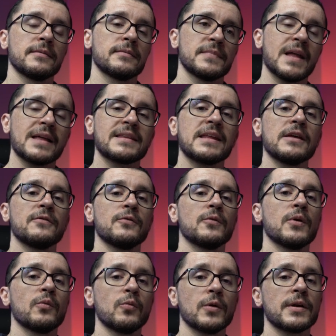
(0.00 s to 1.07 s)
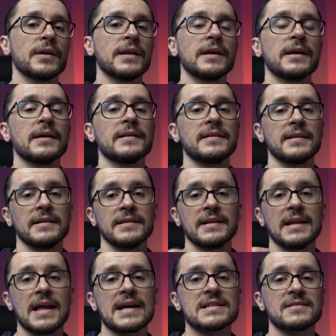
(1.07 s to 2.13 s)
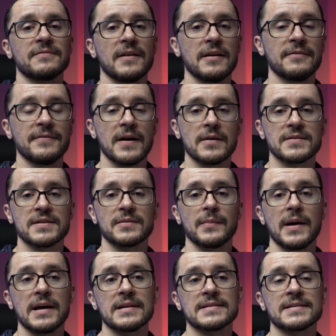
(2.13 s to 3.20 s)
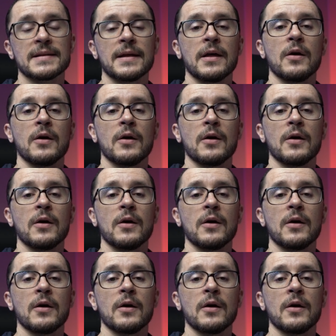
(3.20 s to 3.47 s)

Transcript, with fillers: not give you a warning until the last 5,000 miles